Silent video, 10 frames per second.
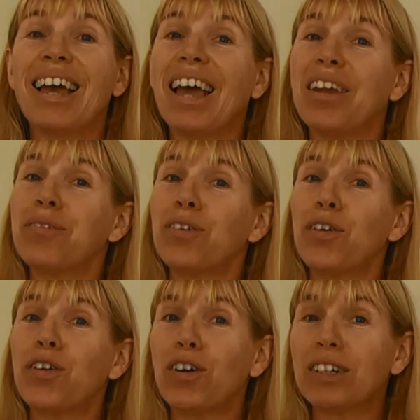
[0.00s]
And if you're
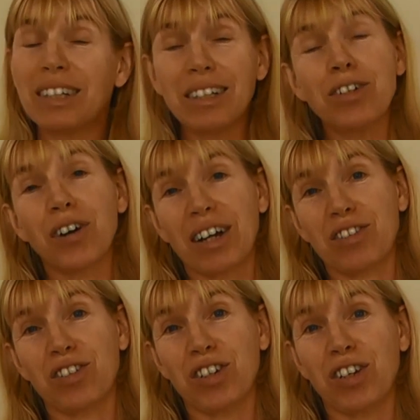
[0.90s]
not in
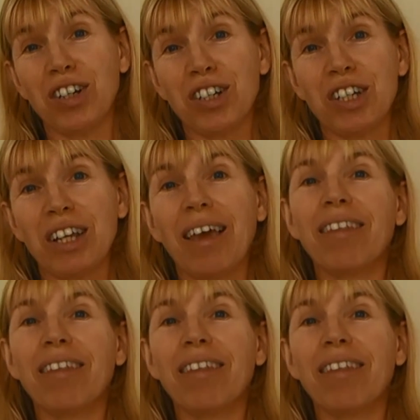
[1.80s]
Christchurch,